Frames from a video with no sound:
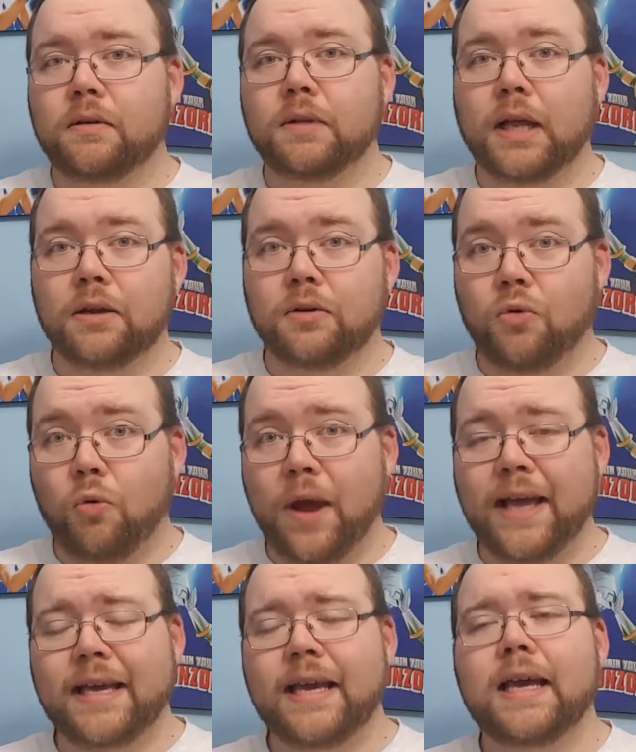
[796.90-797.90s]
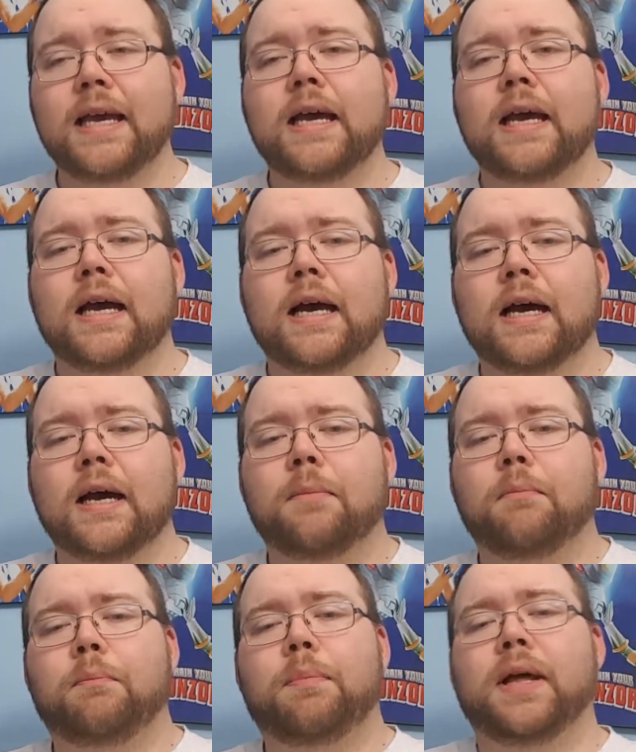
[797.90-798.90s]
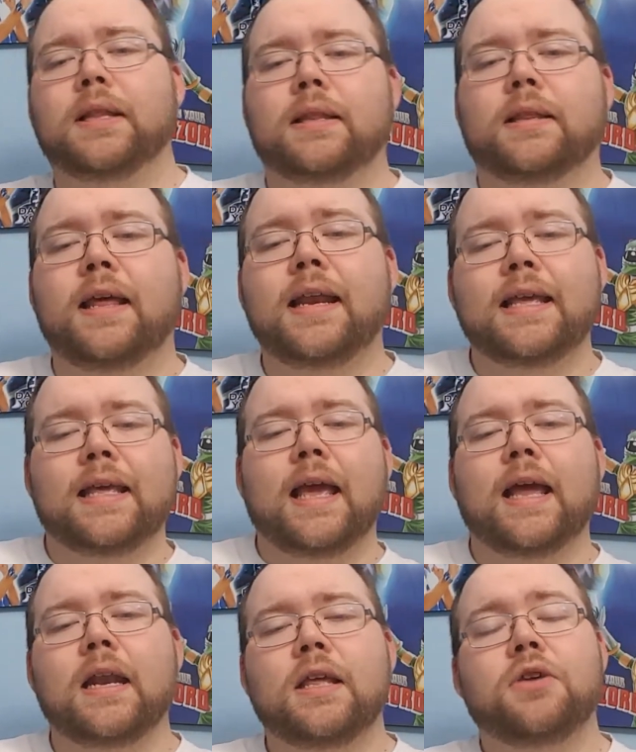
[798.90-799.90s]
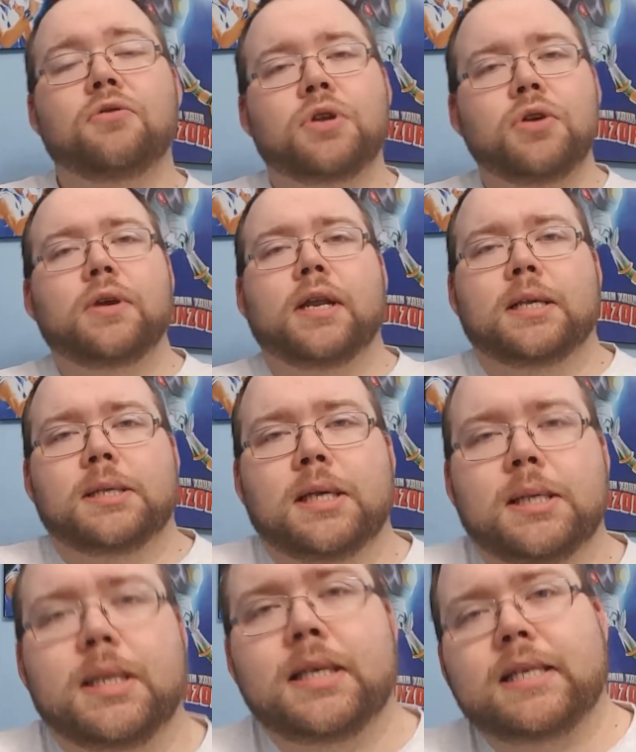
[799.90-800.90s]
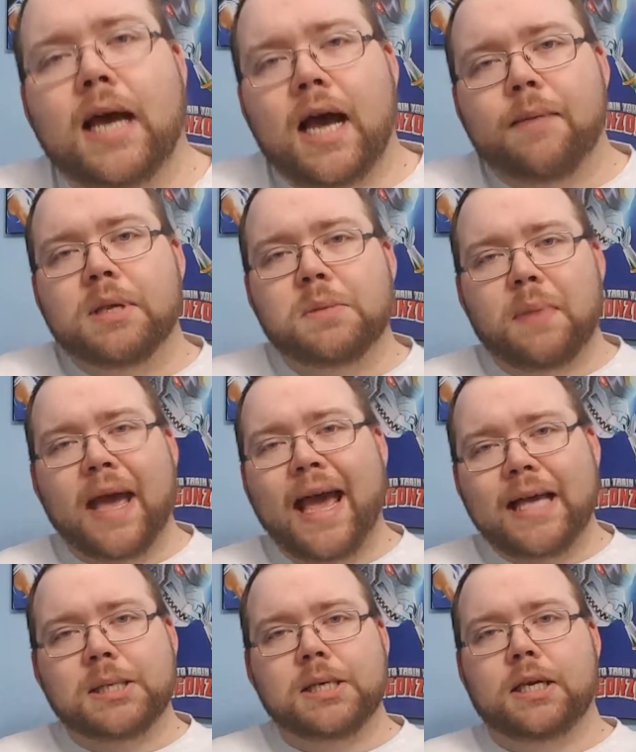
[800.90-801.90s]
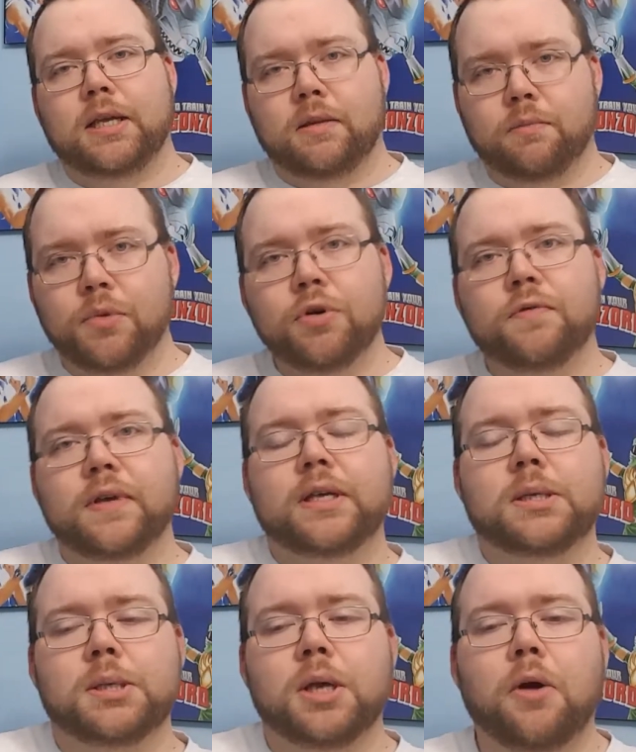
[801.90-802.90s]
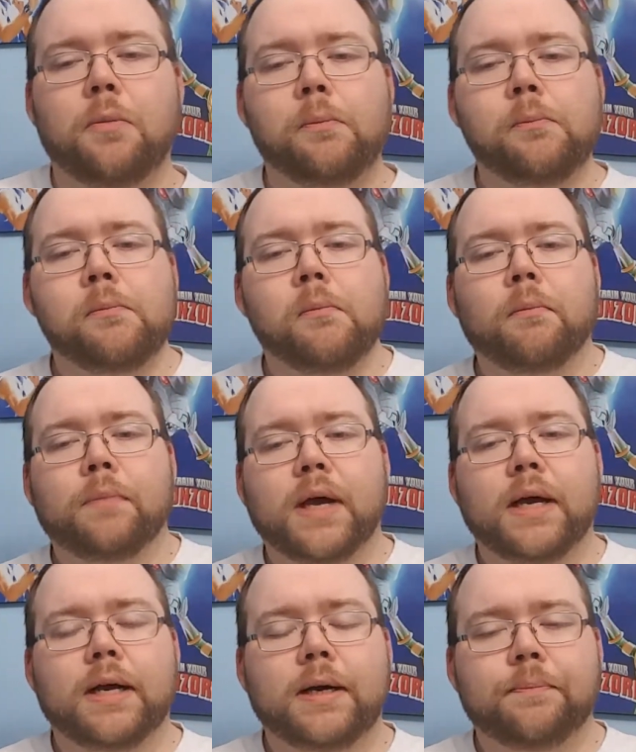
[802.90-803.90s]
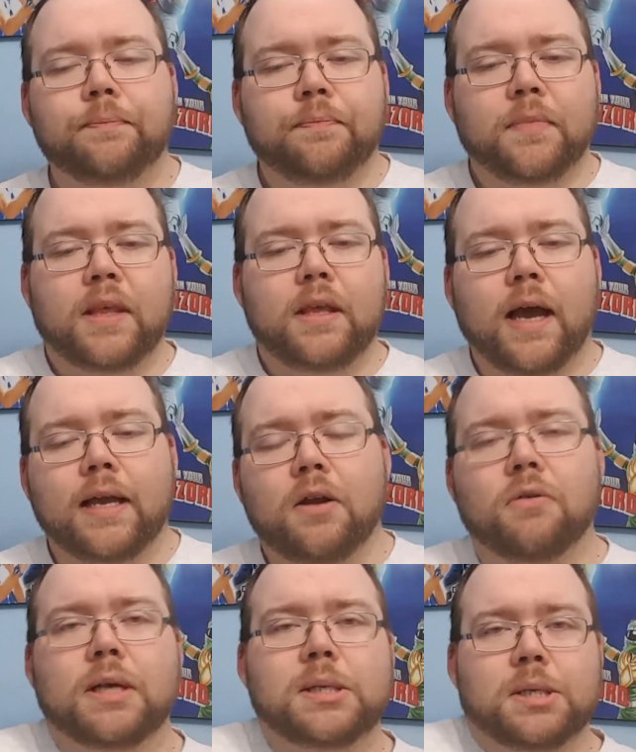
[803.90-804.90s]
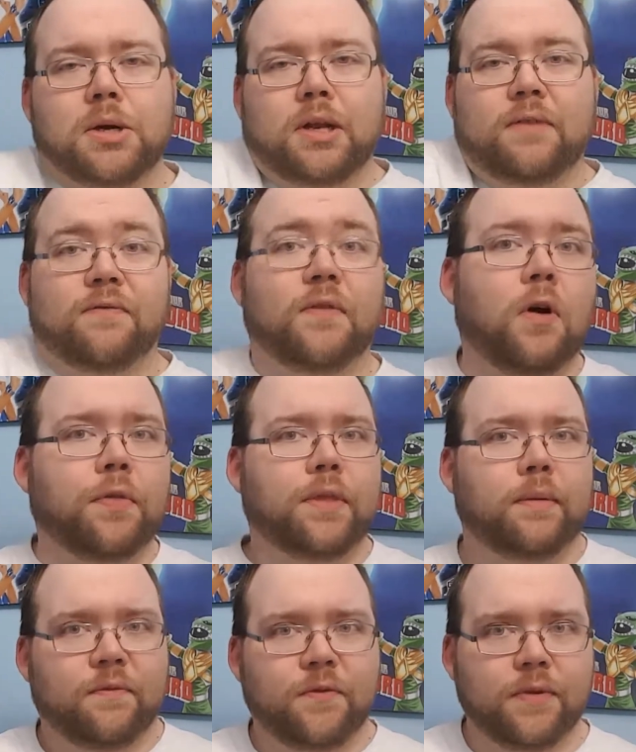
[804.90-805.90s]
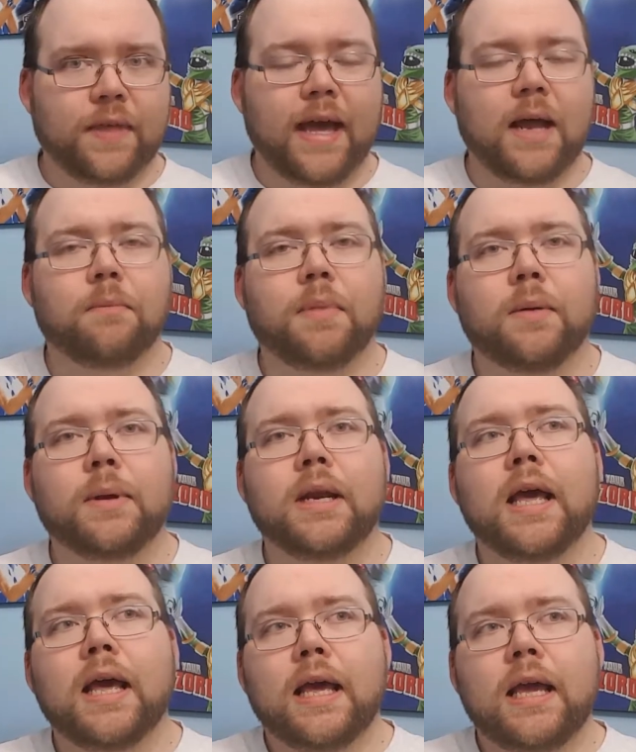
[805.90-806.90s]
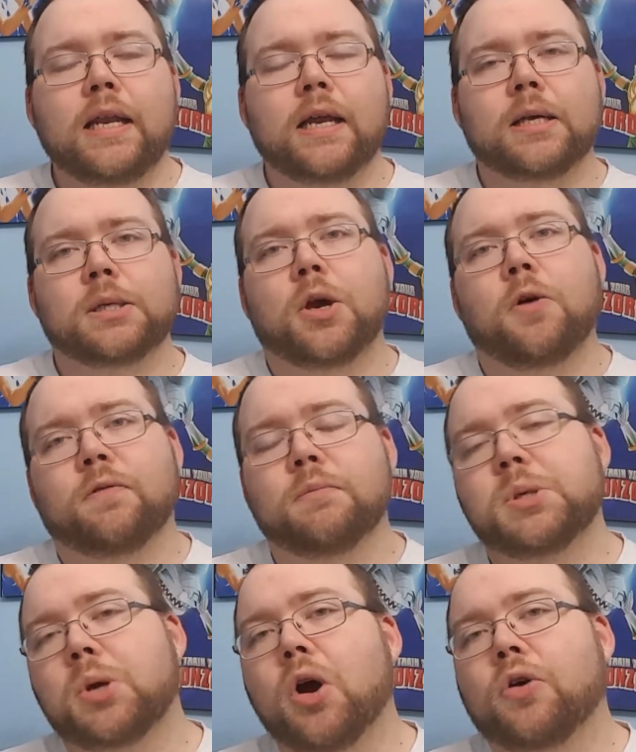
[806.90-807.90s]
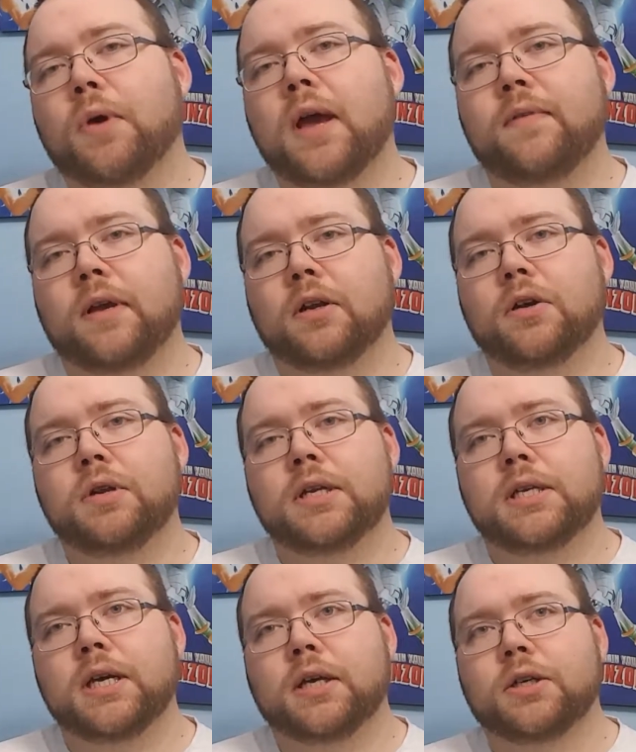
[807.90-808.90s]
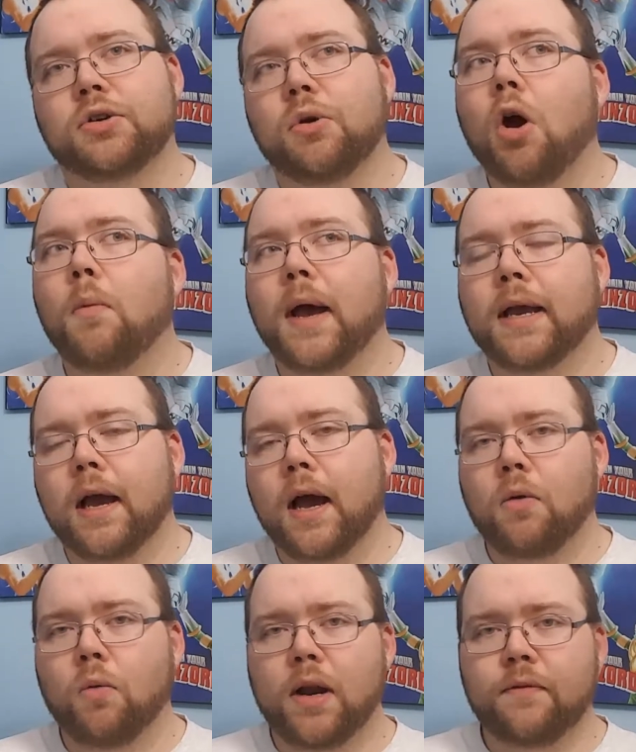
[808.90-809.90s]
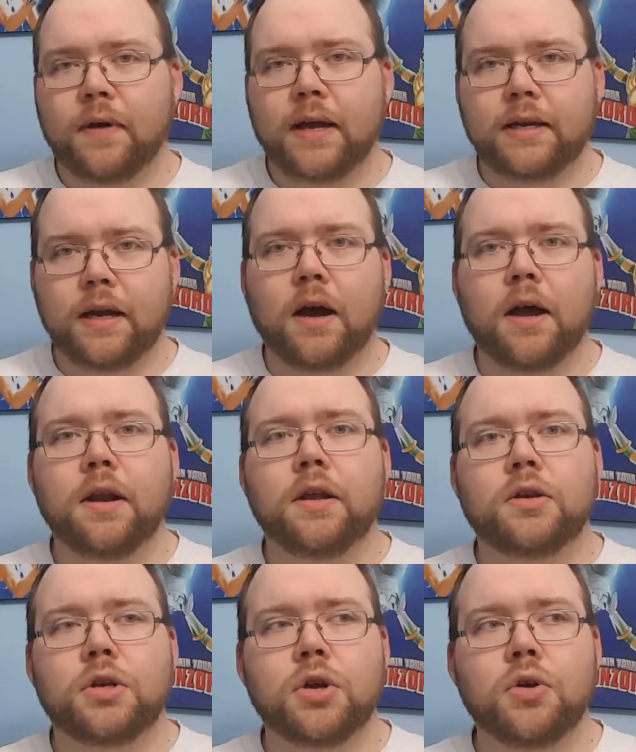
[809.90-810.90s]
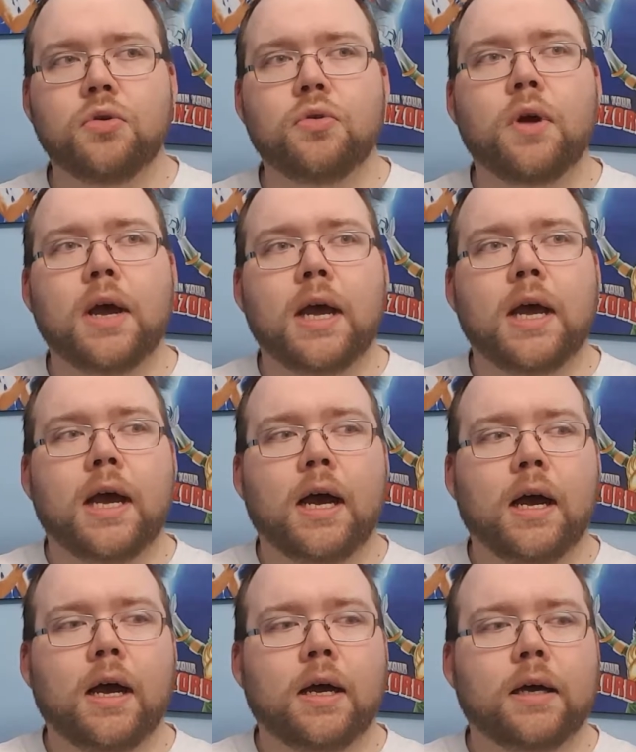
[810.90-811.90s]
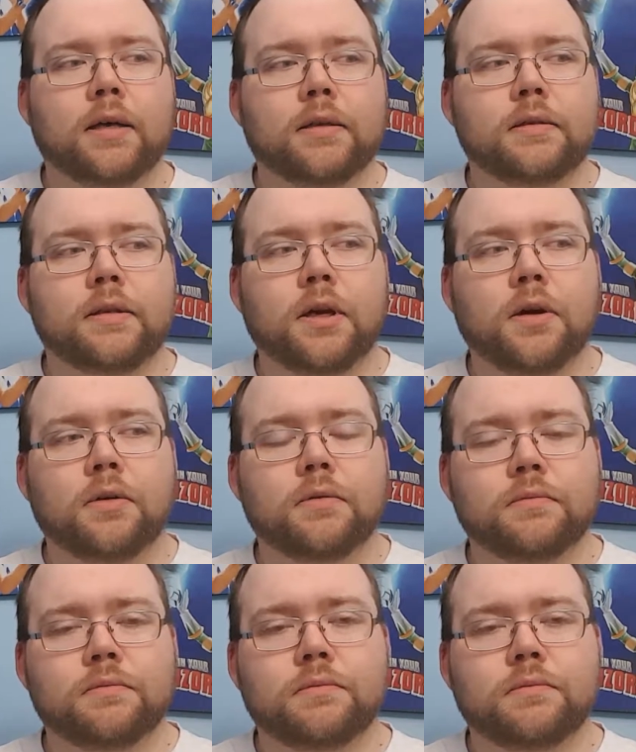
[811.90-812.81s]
like quick. Uh, but then again, you do get a sense that time is passing in the movie. So um, I don't necessarily fault them for that, but I mean, he does go from stark raving lunatic to "Oh my God, what have I done?" to uh, you know,